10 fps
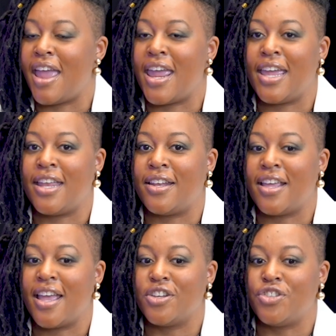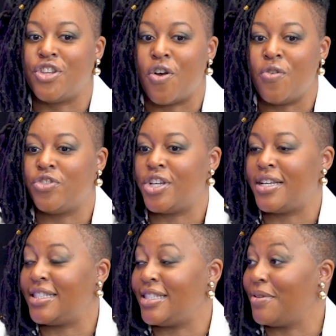And don't
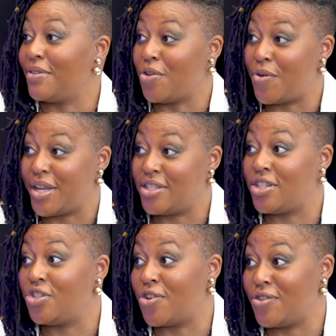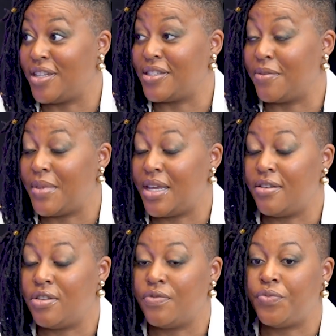just, going into journalism
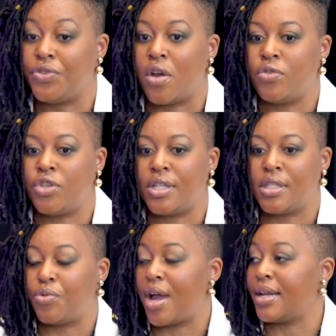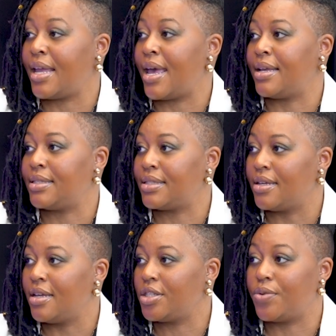then, don't just broadcast
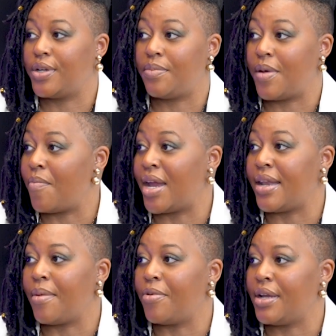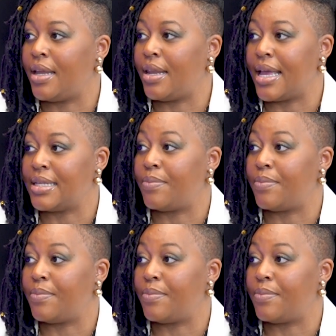stories about my neighborhood as